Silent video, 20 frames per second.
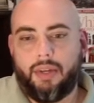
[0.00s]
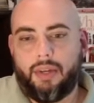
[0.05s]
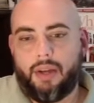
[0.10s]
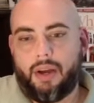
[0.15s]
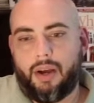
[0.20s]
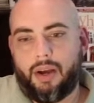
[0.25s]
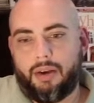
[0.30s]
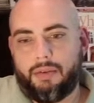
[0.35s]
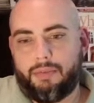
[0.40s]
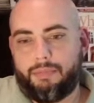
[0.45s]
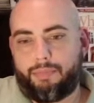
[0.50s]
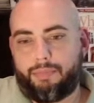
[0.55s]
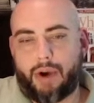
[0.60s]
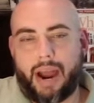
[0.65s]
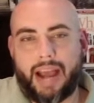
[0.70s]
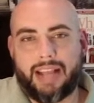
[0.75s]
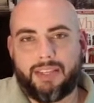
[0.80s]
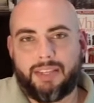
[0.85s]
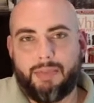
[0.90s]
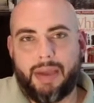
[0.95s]
Uh,
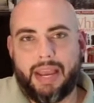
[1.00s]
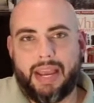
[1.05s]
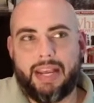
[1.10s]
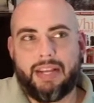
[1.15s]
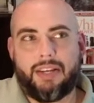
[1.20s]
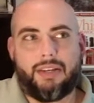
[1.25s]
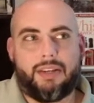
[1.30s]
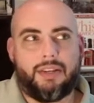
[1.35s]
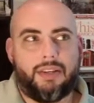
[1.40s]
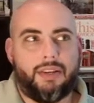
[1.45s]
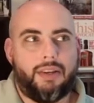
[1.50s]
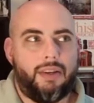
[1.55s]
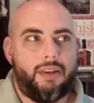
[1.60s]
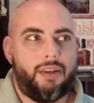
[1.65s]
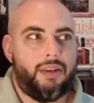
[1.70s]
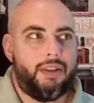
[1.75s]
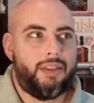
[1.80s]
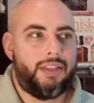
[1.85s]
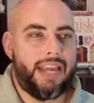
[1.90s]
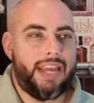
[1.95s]
Bridesmaids,
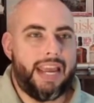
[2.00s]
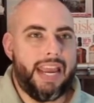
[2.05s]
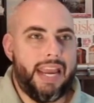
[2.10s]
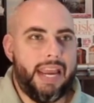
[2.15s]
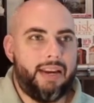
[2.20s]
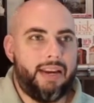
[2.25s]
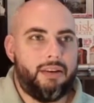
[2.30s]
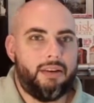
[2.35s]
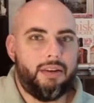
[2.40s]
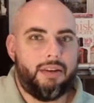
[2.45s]
The Heat,